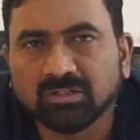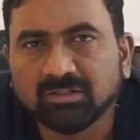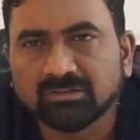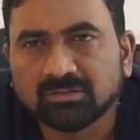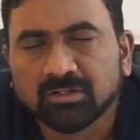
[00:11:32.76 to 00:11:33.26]

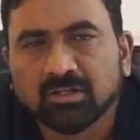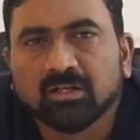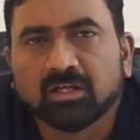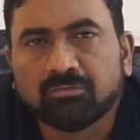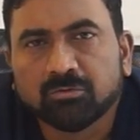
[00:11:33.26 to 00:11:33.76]
is,
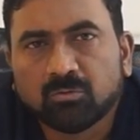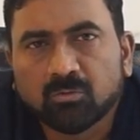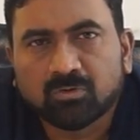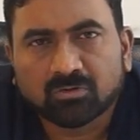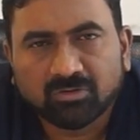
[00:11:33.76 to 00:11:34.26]
if you
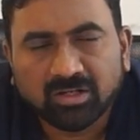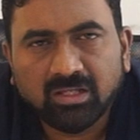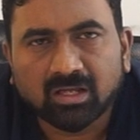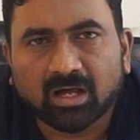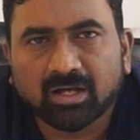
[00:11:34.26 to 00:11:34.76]
go for
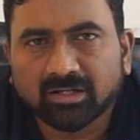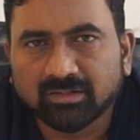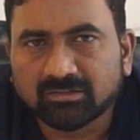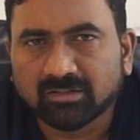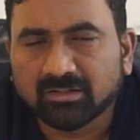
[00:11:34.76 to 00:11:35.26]
very high
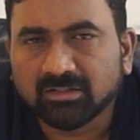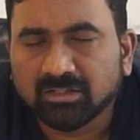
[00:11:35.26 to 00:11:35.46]
density,